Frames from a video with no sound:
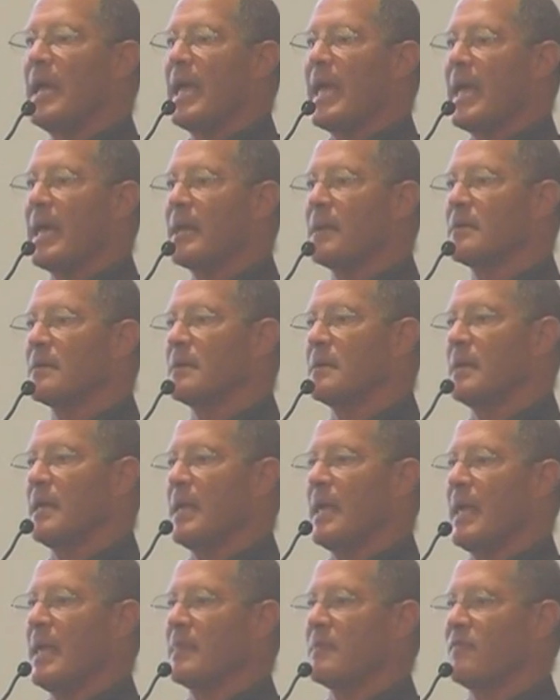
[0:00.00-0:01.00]
and
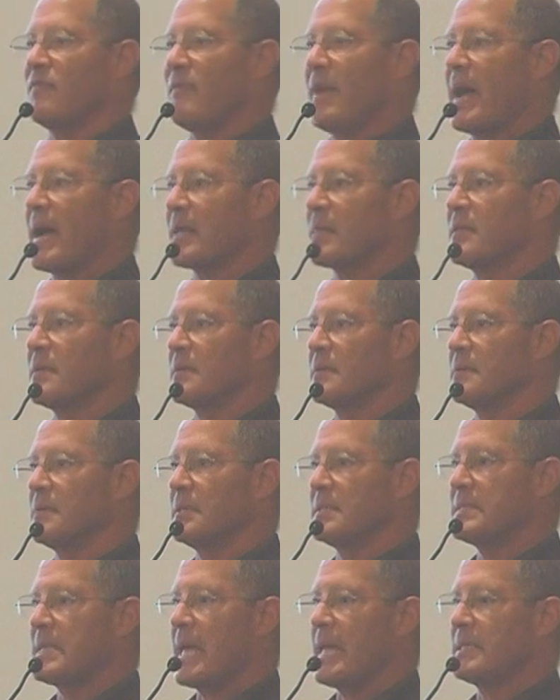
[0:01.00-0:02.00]
the fact that
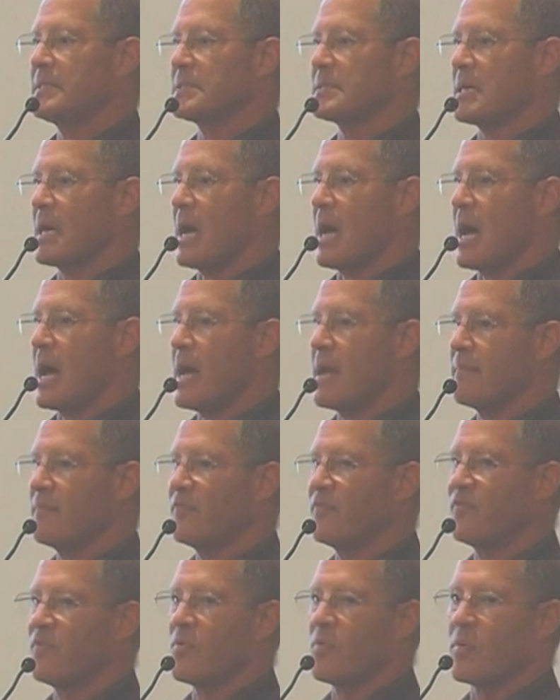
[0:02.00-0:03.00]
it takes time
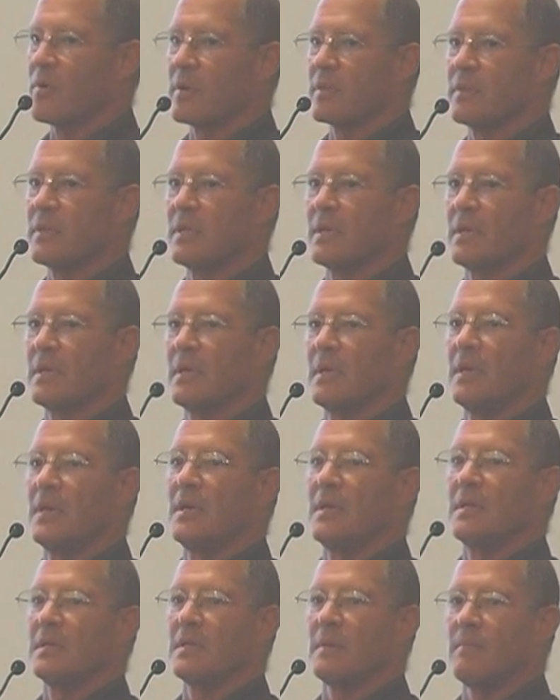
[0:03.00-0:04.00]
for the
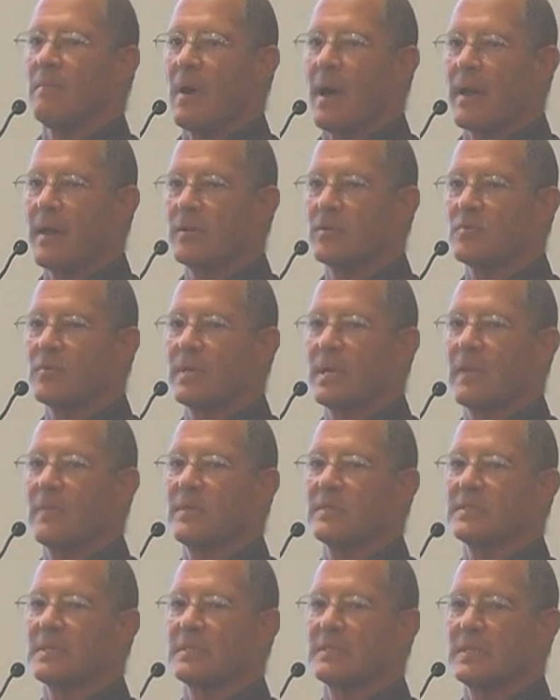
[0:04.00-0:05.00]
monitoring
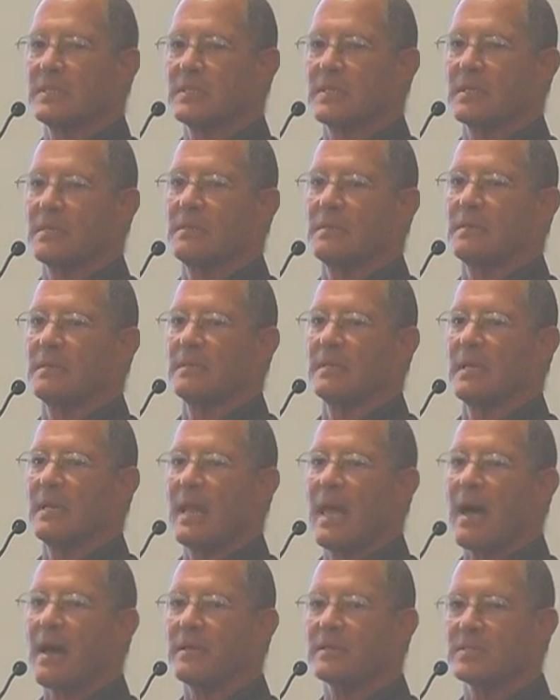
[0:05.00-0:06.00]
and the statistical and the
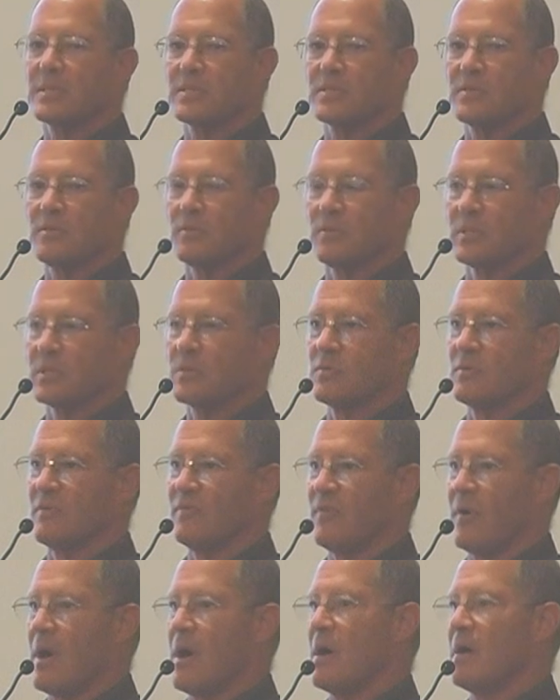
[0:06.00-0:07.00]
analysis tools to
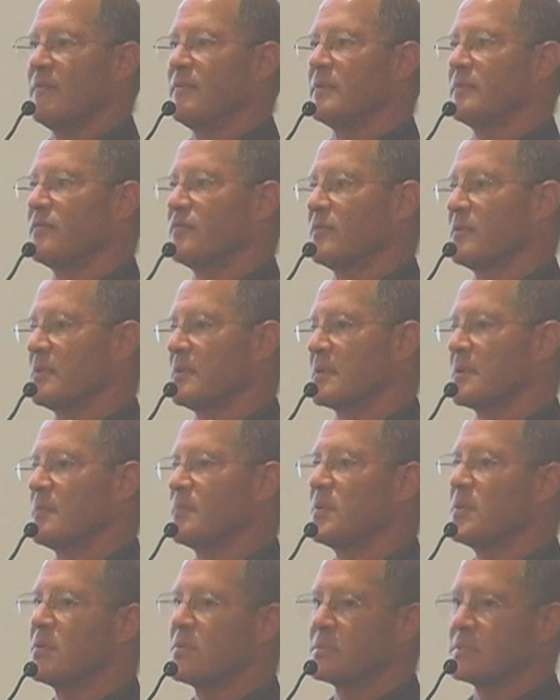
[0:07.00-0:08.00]
evolve and for the
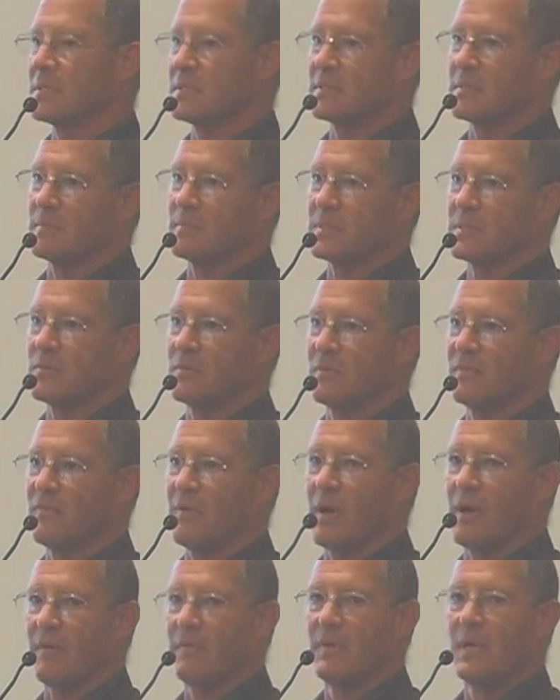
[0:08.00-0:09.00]
computer systems to
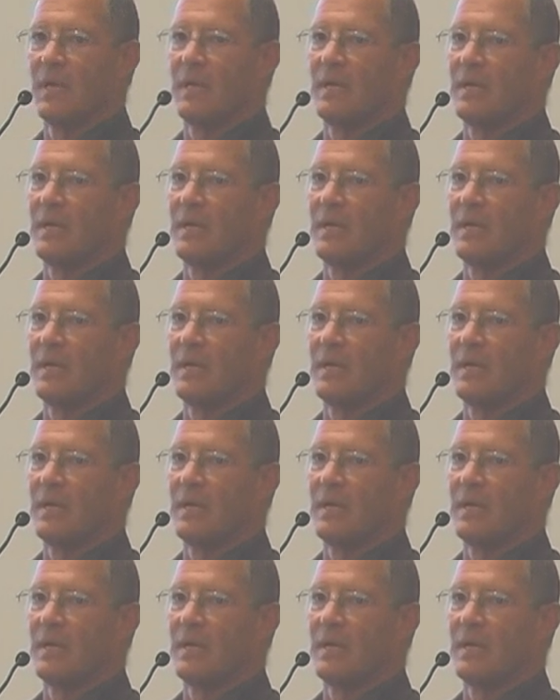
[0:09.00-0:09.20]
evolve.